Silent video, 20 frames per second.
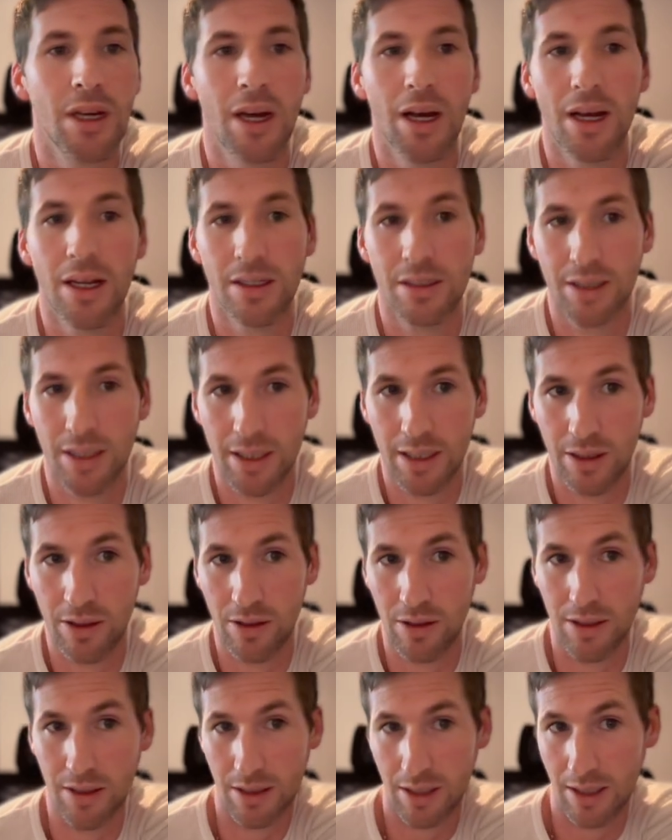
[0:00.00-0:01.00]
And here
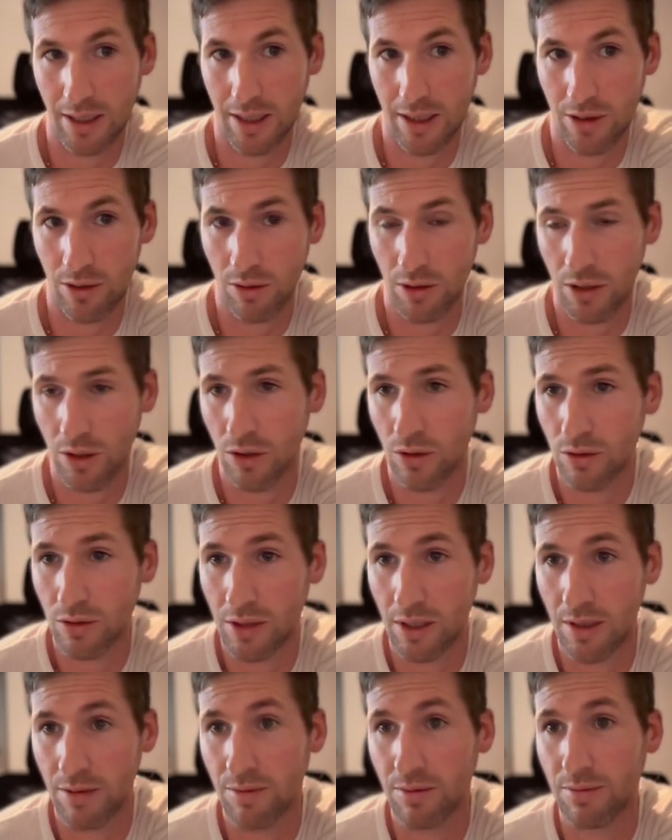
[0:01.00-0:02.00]
is the actual code
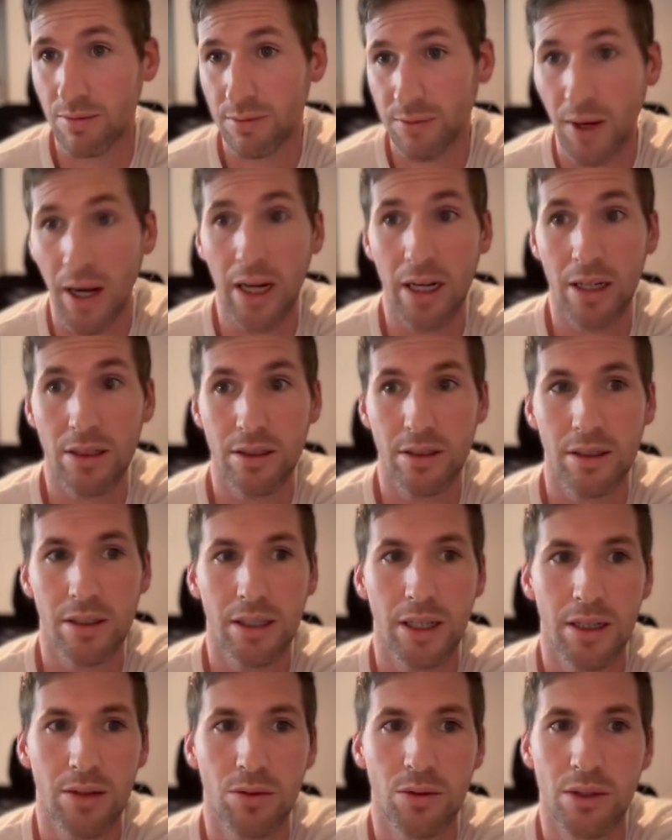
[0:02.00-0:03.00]
that fires the
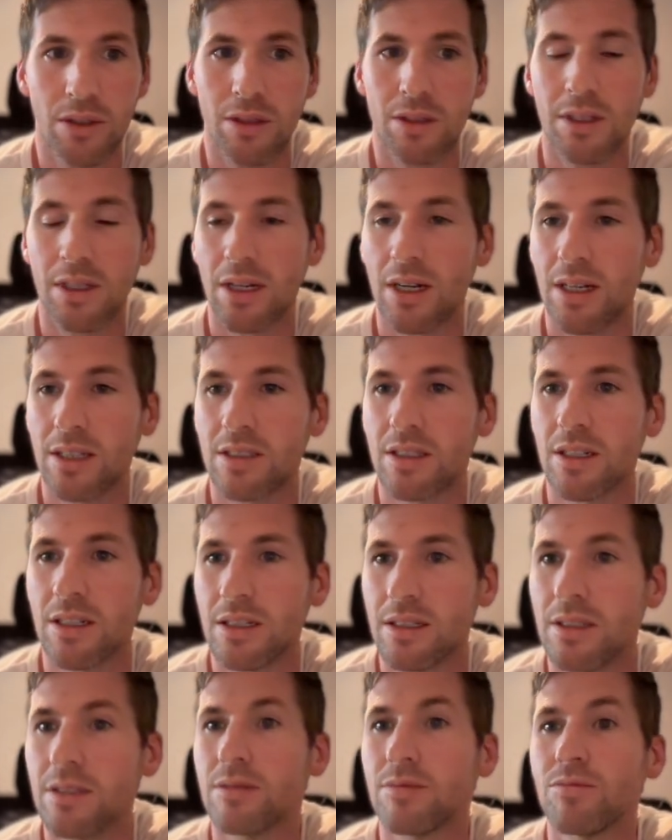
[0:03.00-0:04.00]
network, that
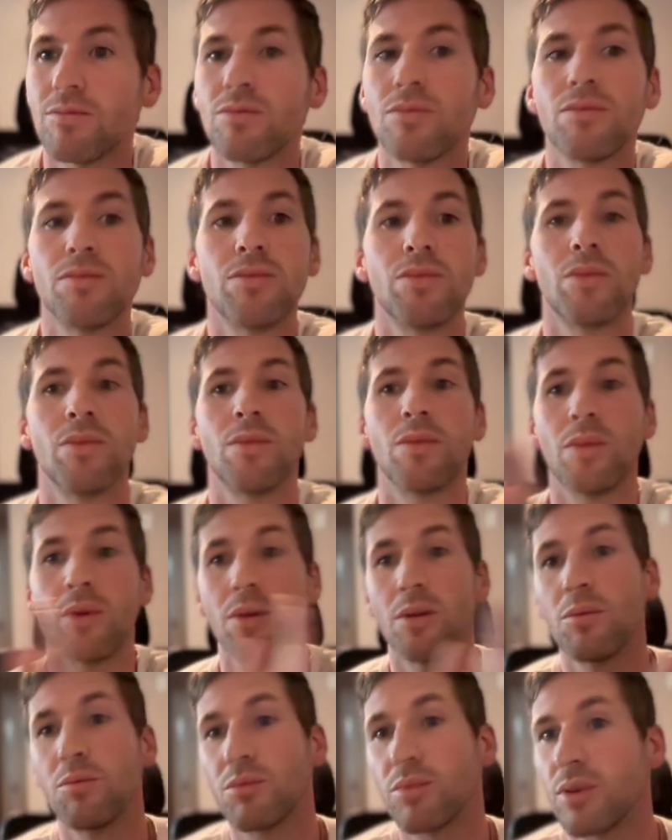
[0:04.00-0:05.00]
actually
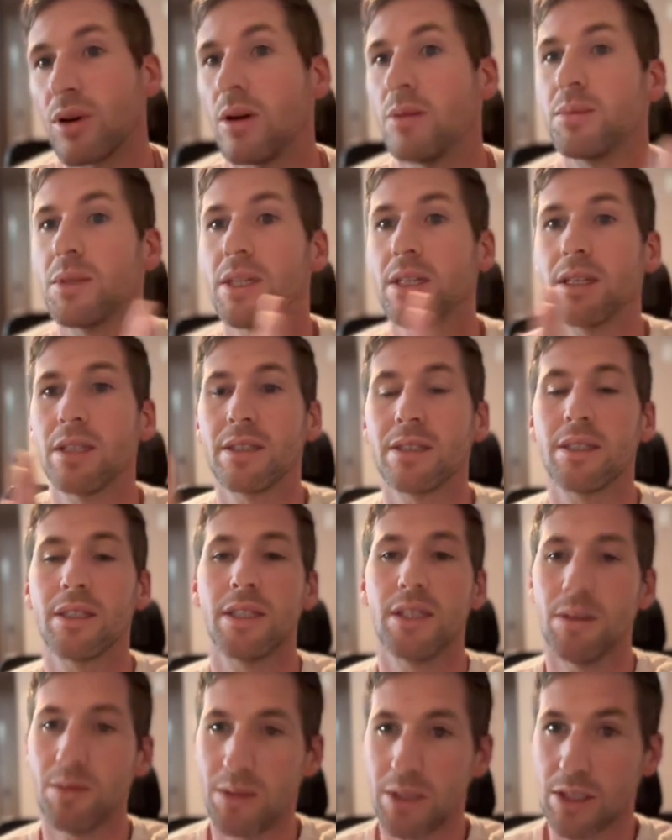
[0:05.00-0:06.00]
propagates
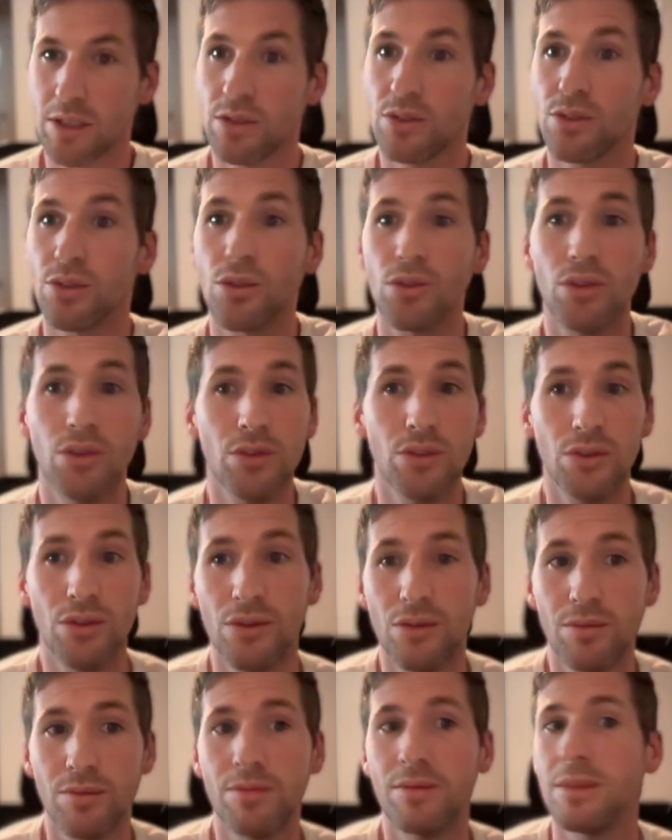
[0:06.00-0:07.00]
the image through
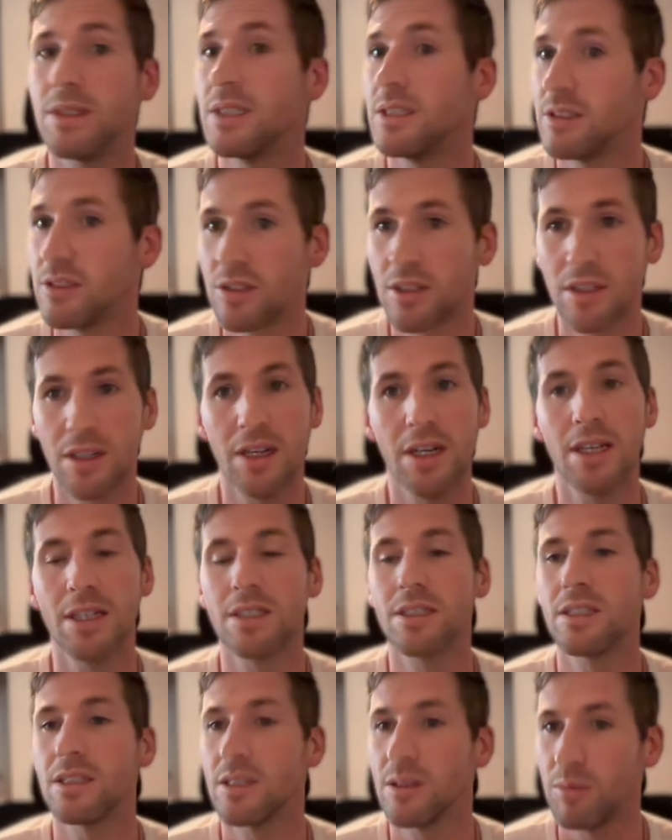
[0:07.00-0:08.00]
each
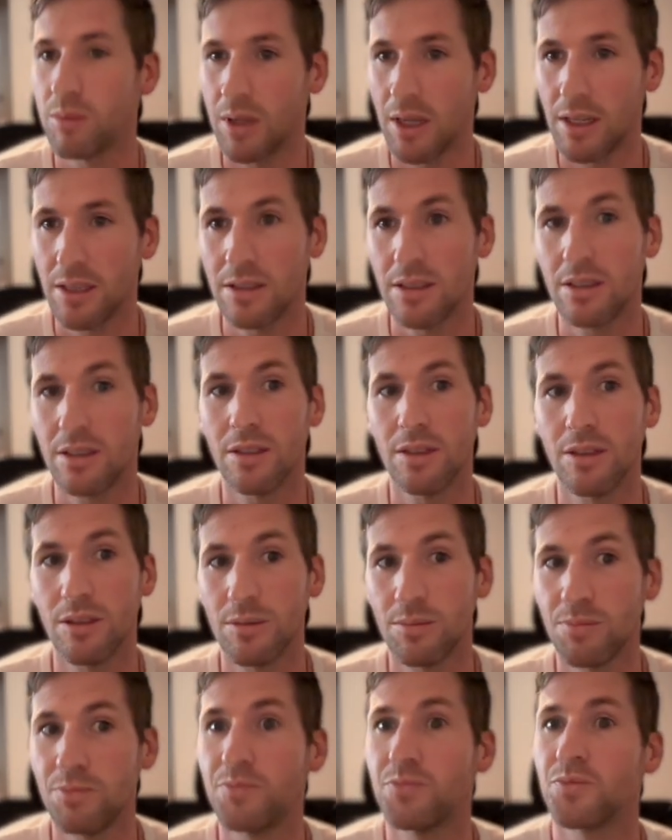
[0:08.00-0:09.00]
connection,
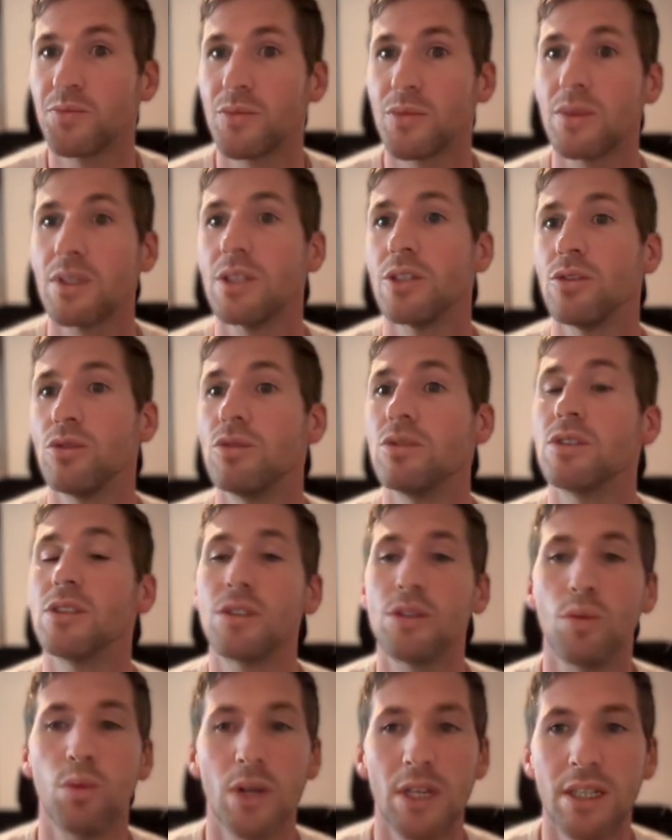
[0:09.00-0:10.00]
uses
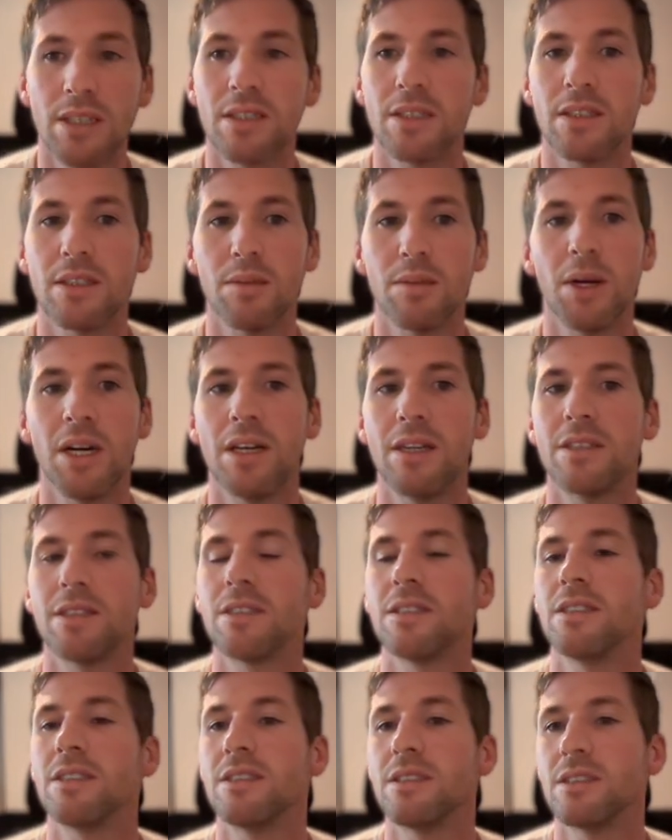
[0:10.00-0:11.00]
the weights and the
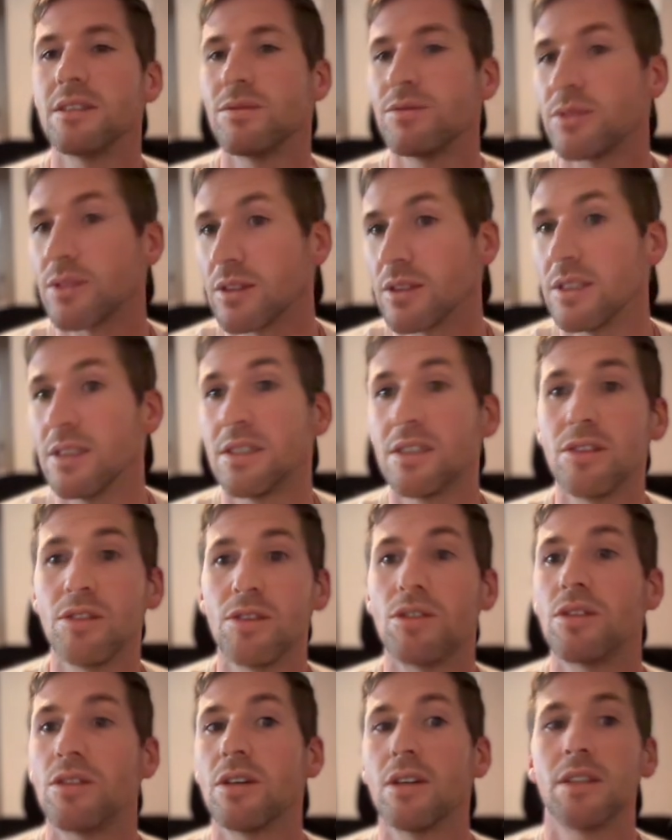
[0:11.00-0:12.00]
biases for each
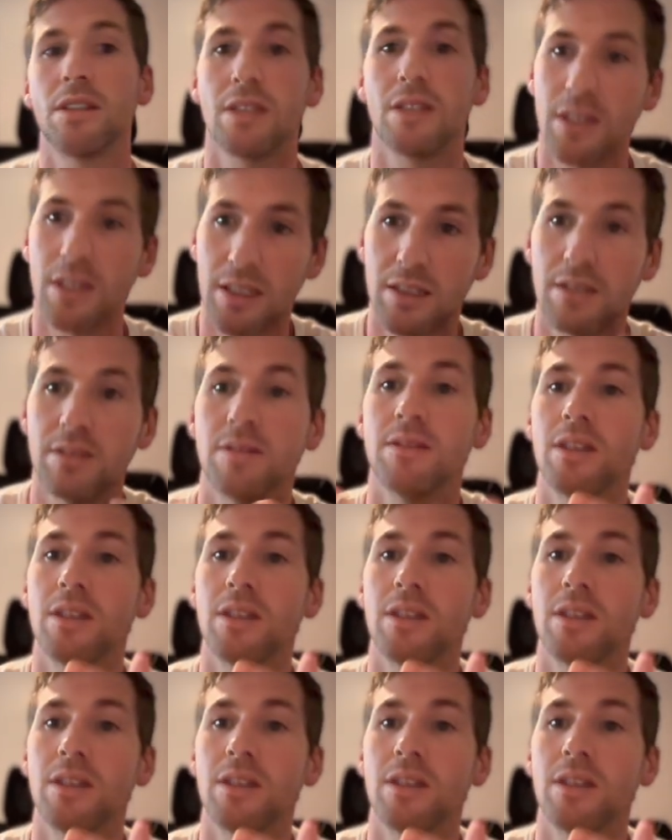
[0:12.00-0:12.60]
neuron, and